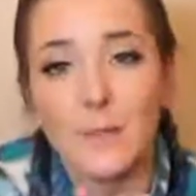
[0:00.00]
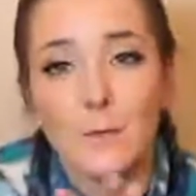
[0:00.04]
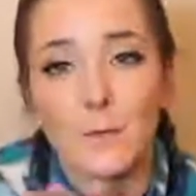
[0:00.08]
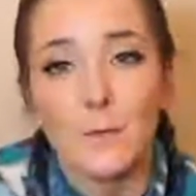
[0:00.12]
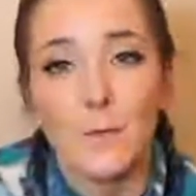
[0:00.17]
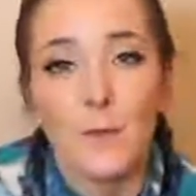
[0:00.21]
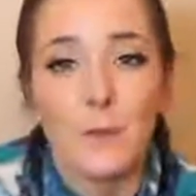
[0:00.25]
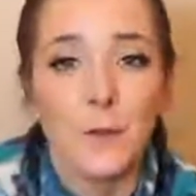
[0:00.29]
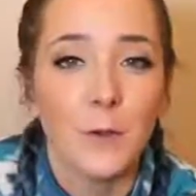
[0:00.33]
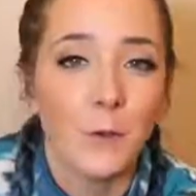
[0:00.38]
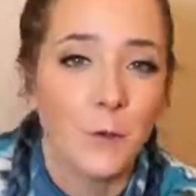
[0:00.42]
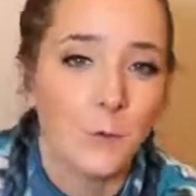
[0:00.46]

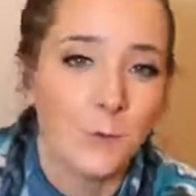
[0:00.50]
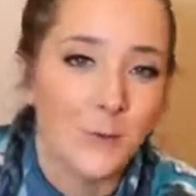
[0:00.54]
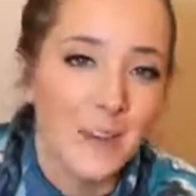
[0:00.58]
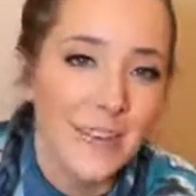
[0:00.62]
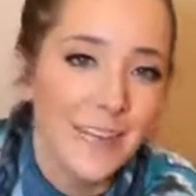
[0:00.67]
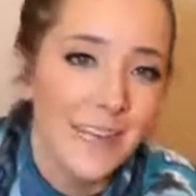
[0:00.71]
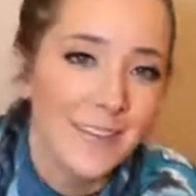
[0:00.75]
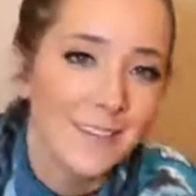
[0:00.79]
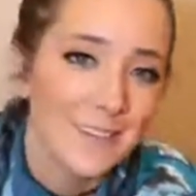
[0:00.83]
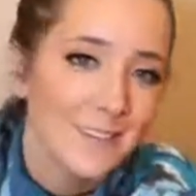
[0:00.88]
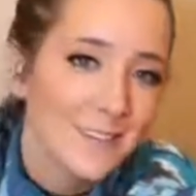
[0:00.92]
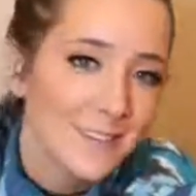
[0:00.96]
for your
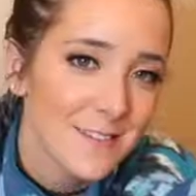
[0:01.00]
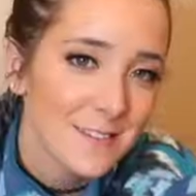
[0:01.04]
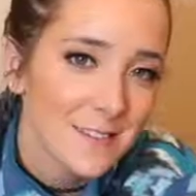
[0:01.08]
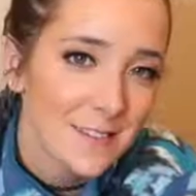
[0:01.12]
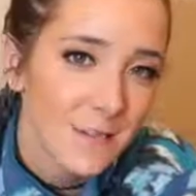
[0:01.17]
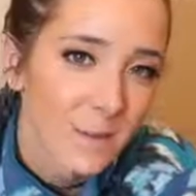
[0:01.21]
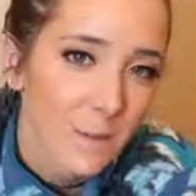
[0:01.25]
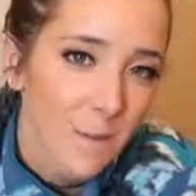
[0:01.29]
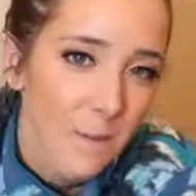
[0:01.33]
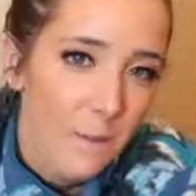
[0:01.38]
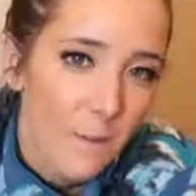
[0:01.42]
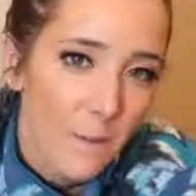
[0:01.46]
rings.
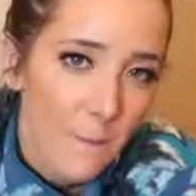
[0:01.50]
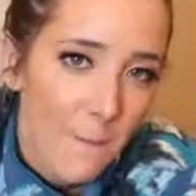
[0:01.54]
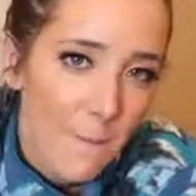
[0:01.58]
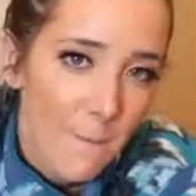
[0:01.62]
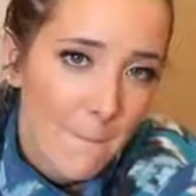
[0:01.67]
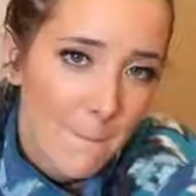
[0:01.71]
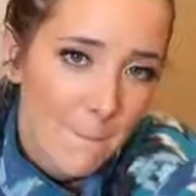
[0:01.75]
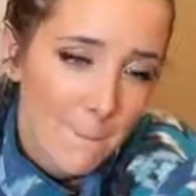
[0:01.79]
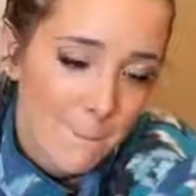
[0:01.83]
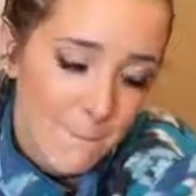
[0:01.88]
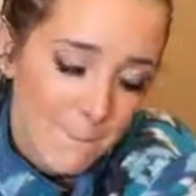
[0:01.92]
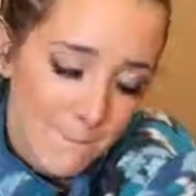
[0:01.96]

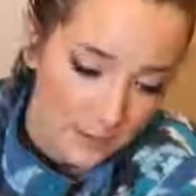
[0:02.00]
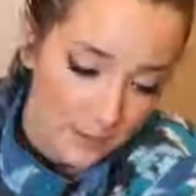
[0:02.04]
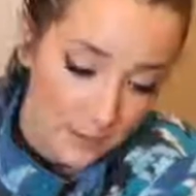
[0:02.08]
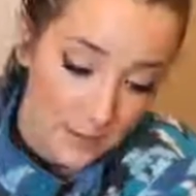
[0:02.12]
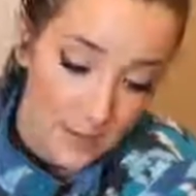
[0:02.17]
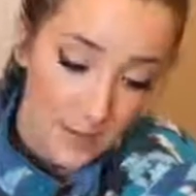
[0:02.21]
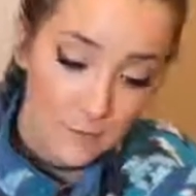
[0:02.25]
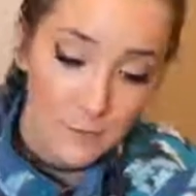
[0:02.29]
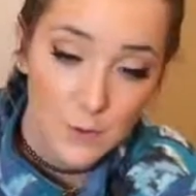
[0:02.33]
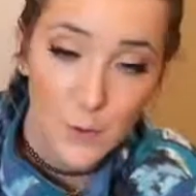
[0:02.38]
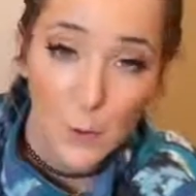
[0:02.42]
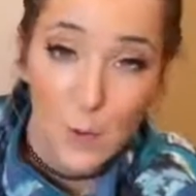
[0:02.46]

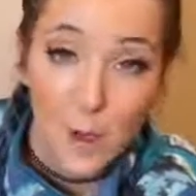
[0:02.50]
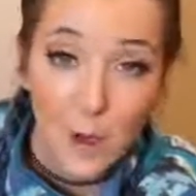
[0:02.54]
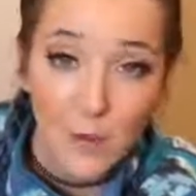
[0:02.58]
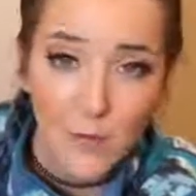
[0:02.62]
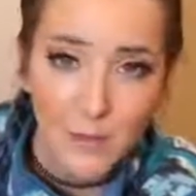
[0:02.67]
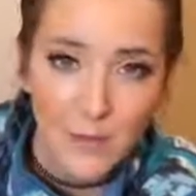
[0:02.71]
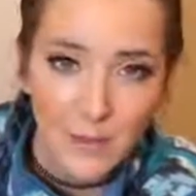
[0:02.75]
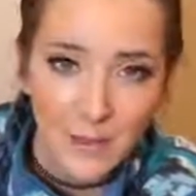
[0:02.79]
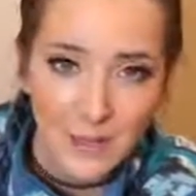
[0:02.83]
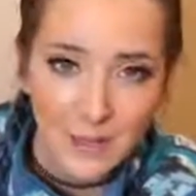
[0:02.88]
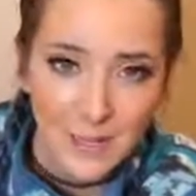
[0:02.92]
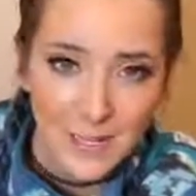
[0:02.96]
They have
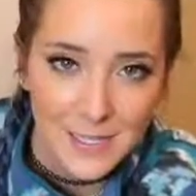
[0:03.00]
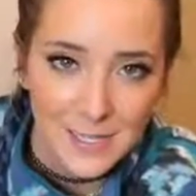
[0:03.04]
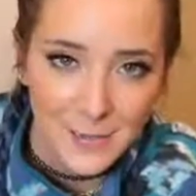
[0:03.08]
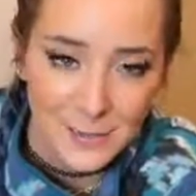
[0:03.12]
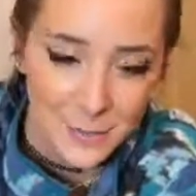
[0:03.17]
12 million